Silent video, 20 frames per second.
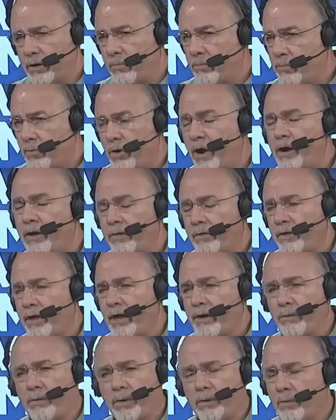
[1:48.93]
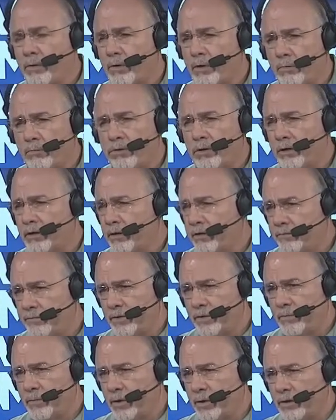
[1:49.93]
Prior to that, we were completely
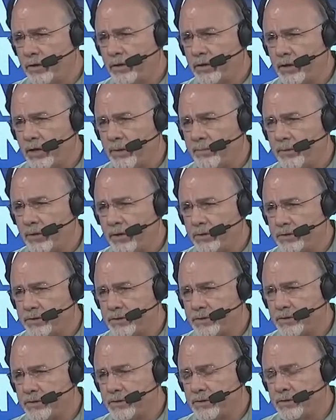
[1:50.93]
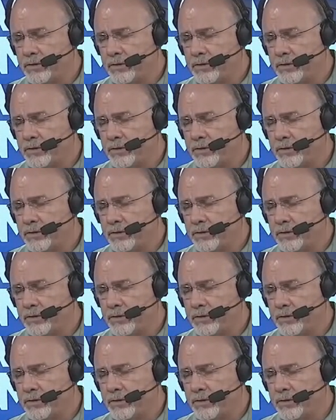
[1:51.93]
free market capitalists,